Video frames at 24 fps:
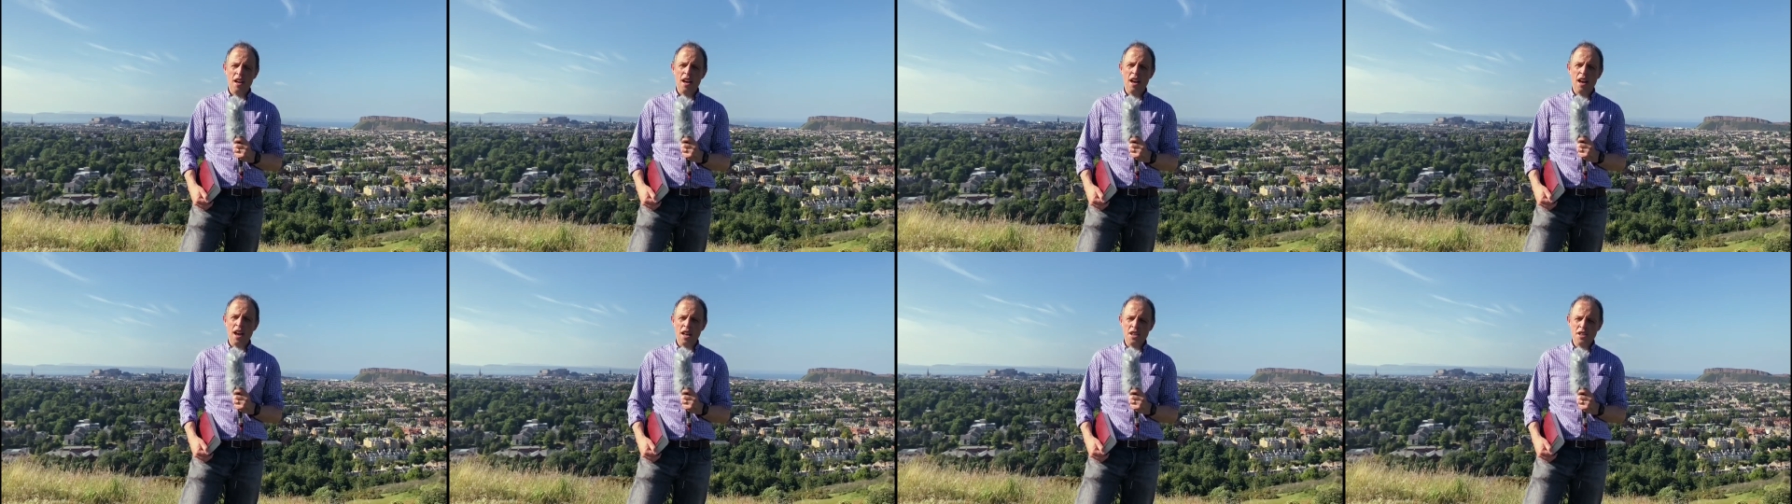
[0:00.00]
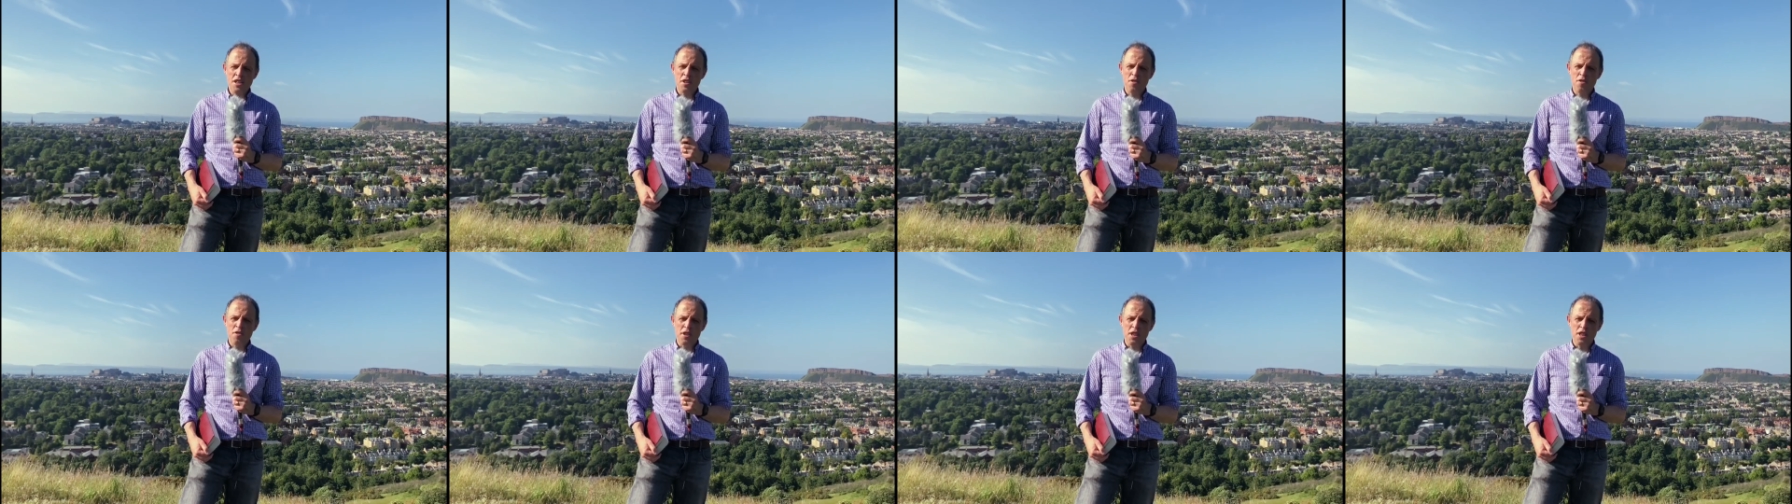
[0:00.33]
as
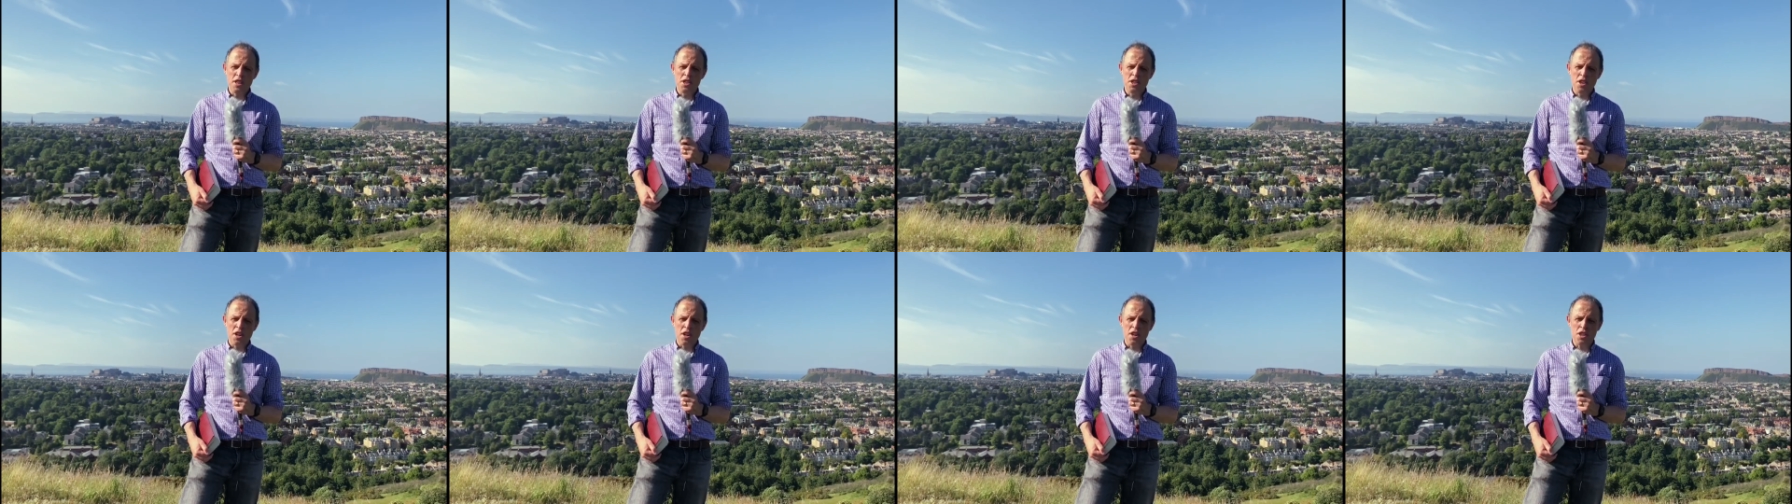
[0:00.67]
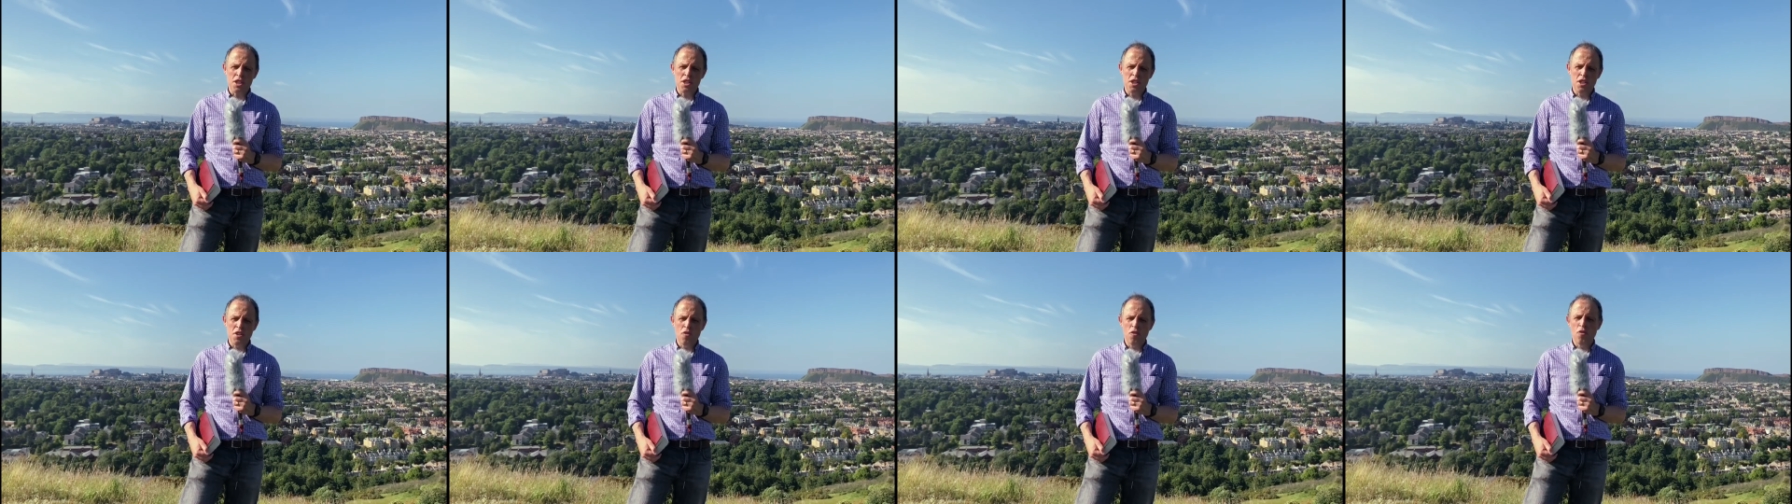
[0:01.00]
the Free
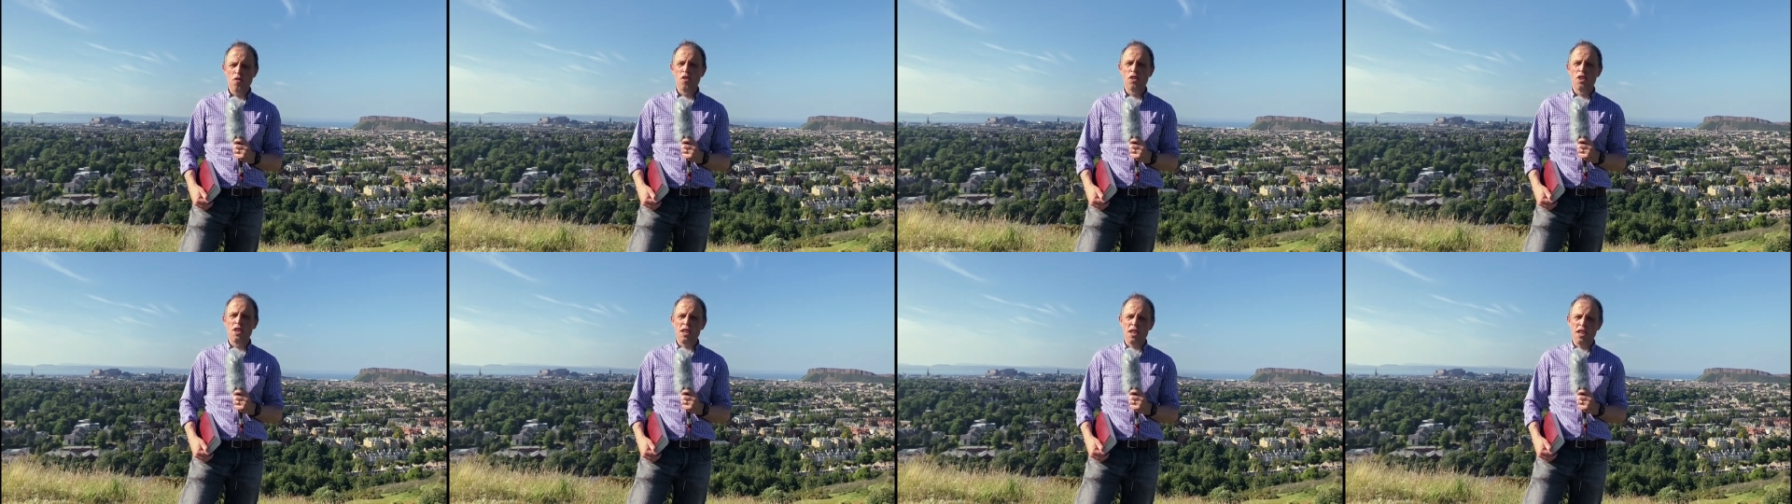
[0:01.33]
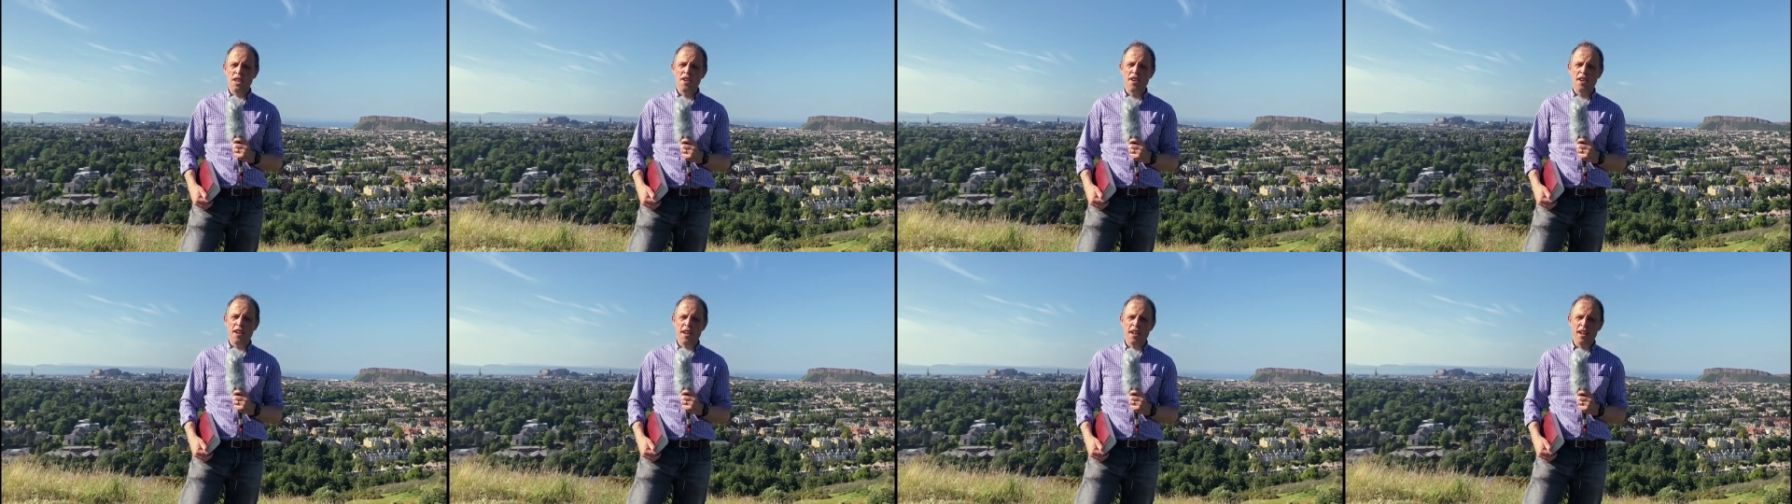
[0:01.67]
Church for the
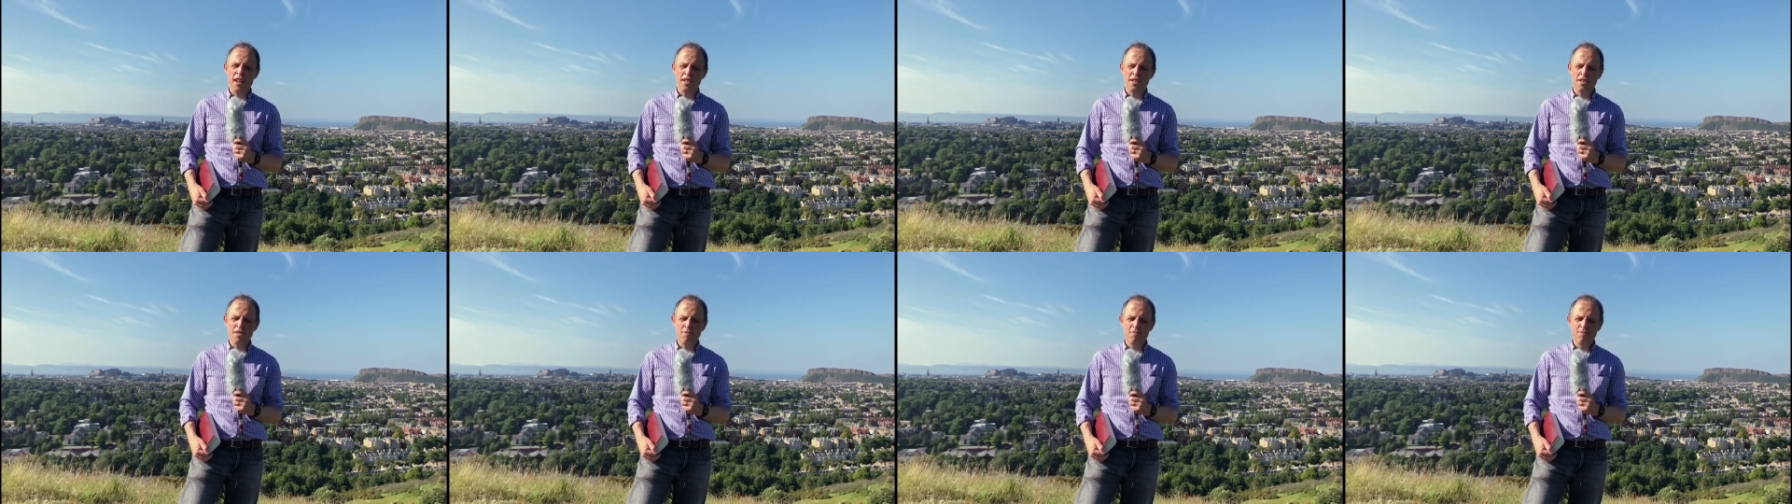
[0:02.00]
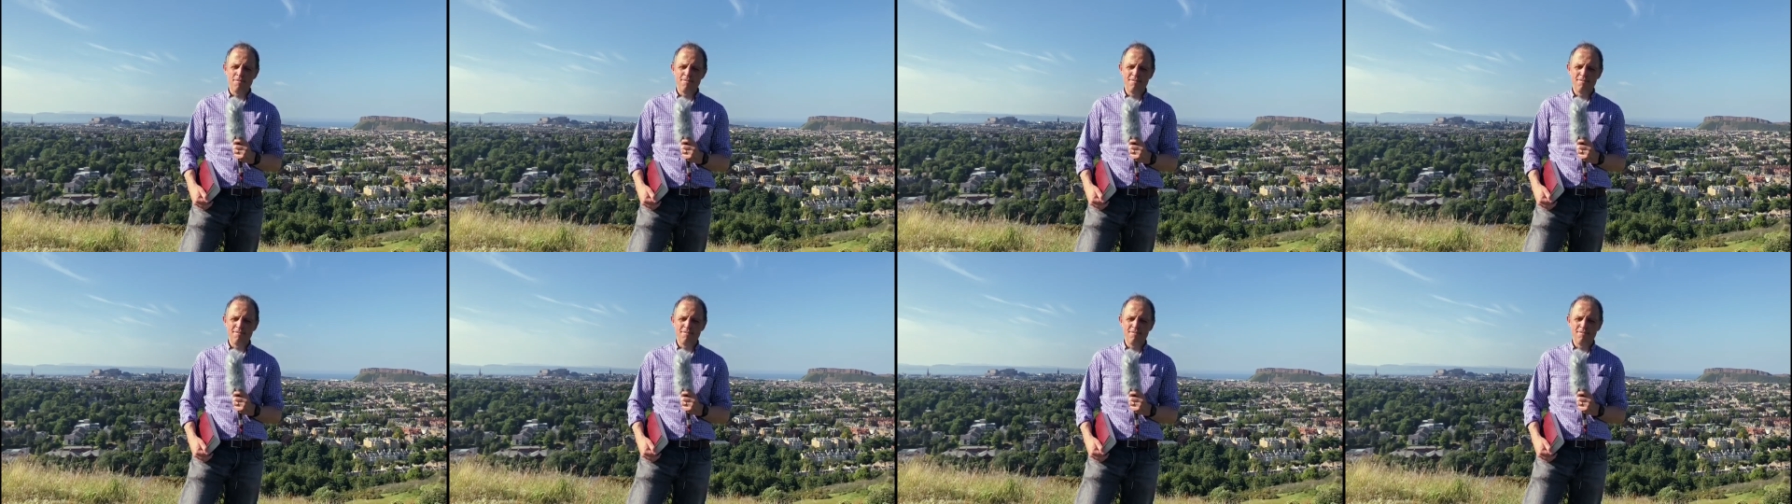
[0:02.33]
year ahead.